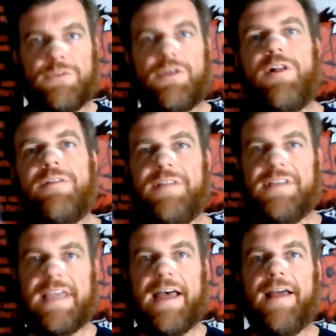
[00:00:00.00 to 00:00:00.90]
with all of
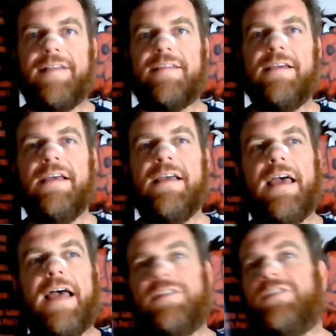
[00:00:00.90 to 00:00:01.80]
these guys,
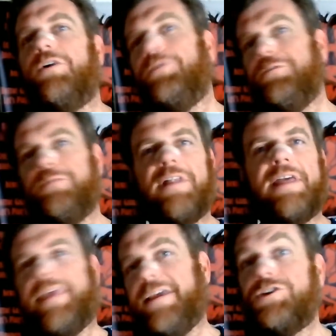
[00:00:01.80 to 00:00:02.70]
and so you feel
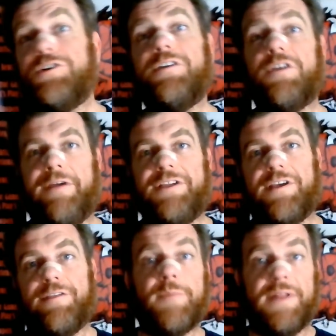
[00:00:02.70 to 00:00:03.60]
like they should know each
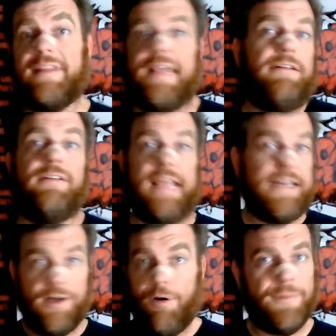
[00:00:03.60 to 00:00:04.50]
other, but they they
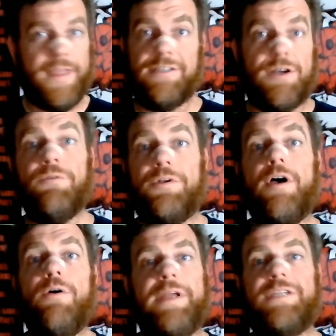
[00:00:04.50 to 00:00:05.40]
don't. They don't
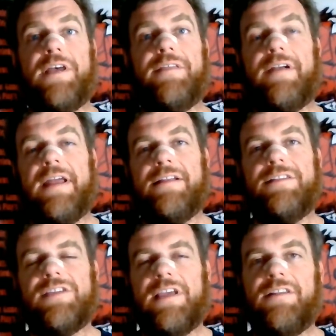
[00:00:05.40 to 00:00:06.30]
know each other, and
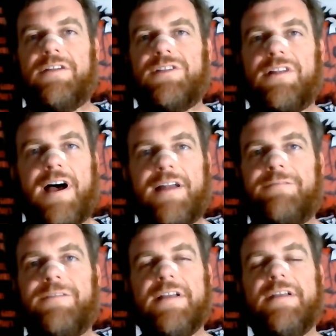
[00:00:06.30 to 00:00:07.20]
it's and there's a lot
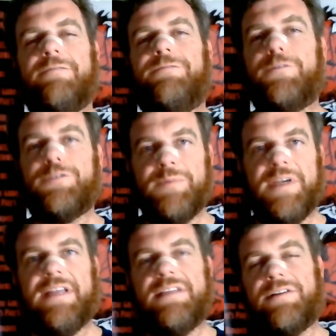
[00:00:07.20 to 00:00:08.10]
of first
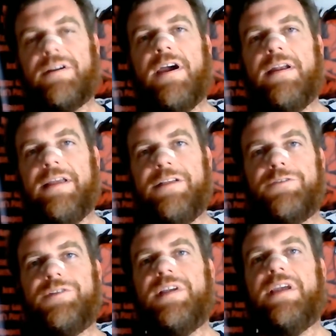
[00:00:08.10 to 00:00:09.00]
meetings that are kind of
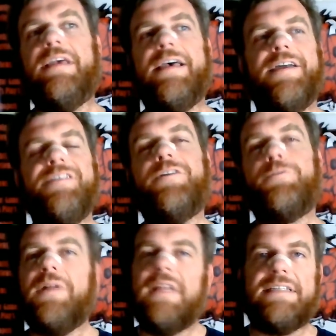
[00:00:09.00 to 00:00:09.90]
interesting. None
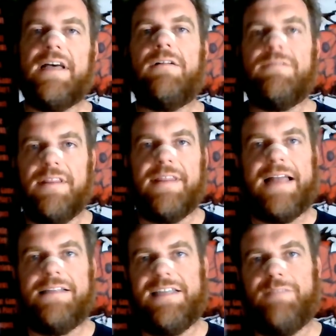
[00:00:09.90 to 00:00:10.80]
are really delved
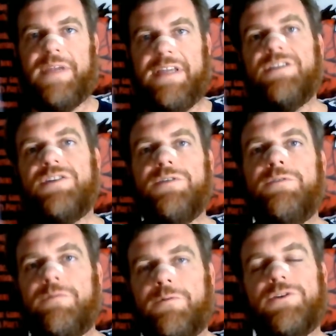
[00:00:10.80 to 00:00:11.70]
that deep
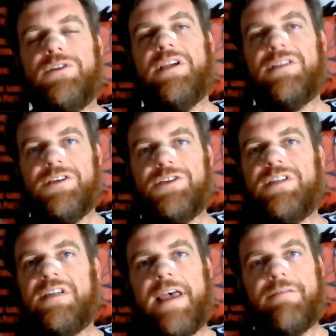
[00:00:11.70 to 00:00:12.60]
into, unfortunately, because they just
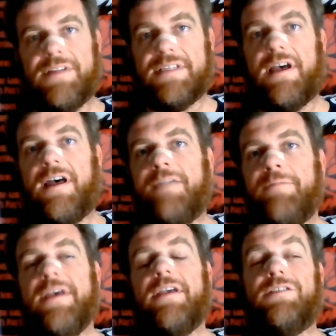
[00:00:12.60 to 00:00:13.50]
didn't have the
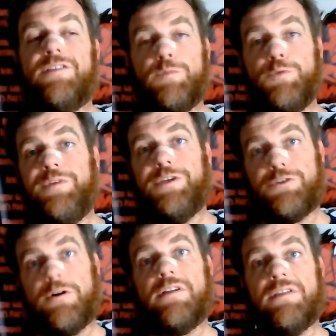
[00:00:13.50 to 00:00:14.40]
time, because this movie
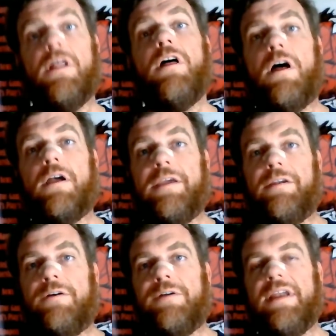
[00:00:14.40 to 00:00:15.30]
trucks along, you
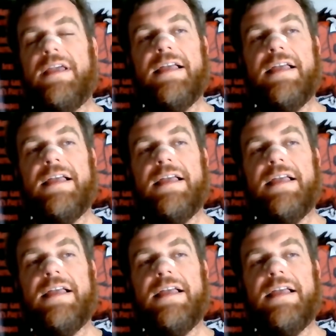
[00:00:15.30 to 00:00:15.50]
know, it